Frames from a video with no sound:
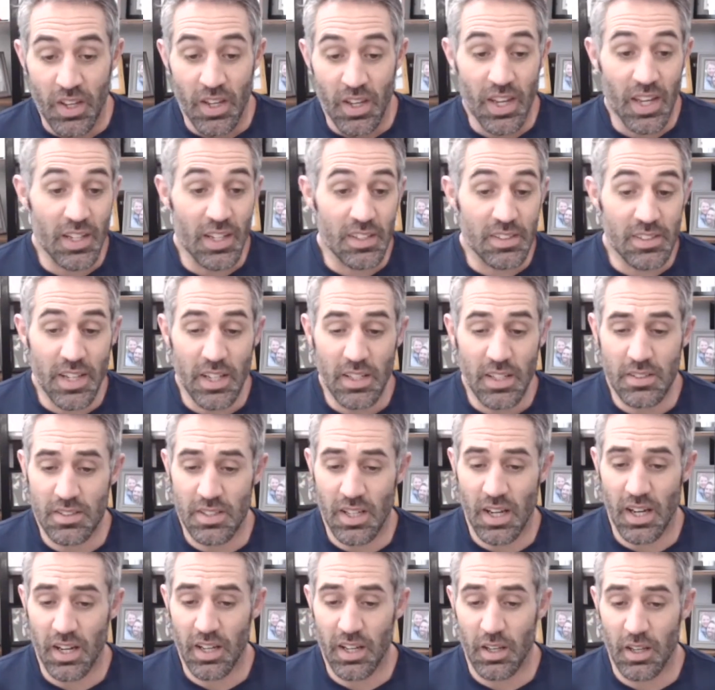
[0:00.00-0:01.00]
and it takes
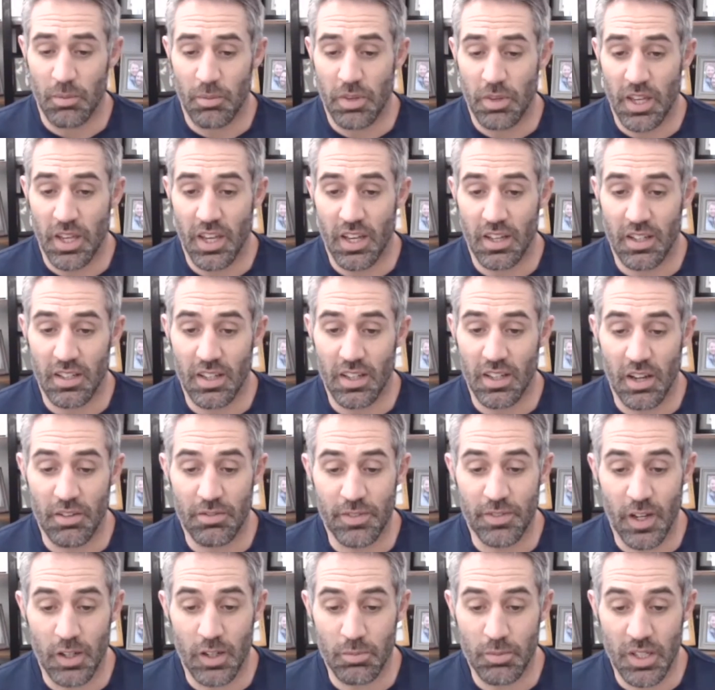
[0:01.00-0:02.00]
time and i
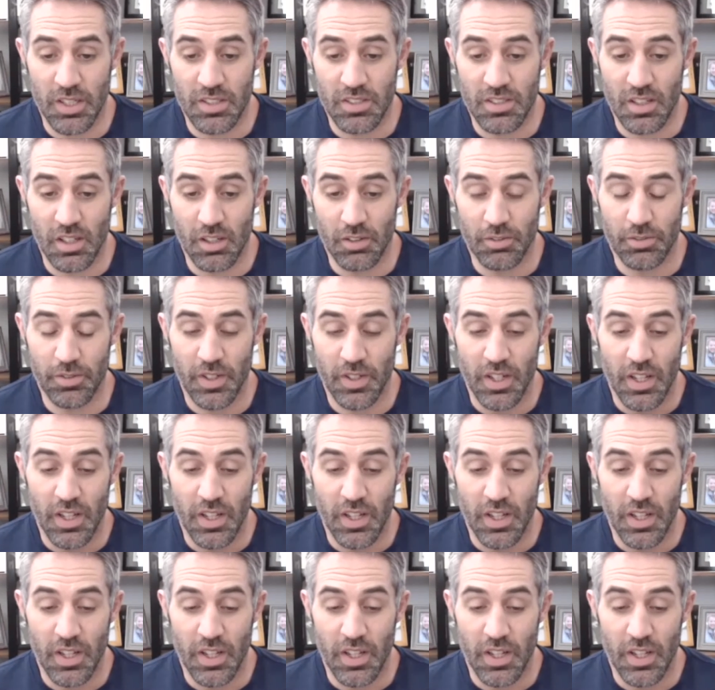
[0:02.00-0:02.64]
find myself